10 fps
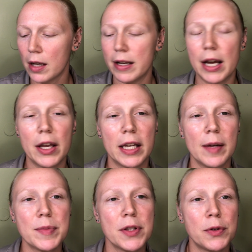Now it
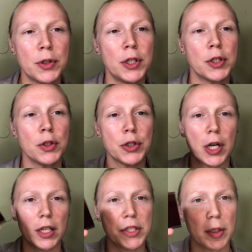comes in the traditional
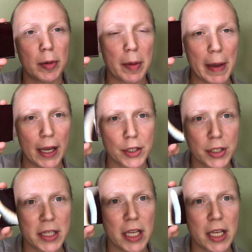Charlotte Tilbury packaging,